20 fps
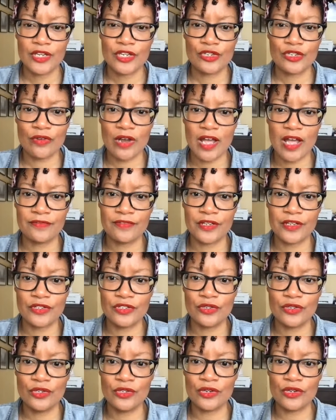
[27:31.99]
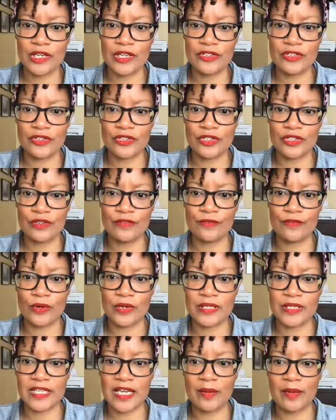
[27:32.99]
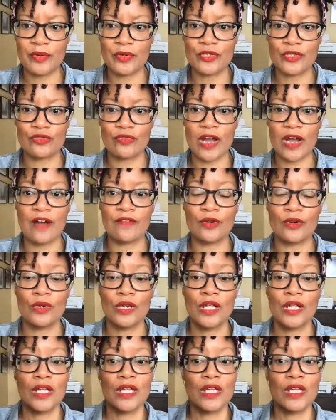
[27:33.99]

traffic to your industry, for example, travel?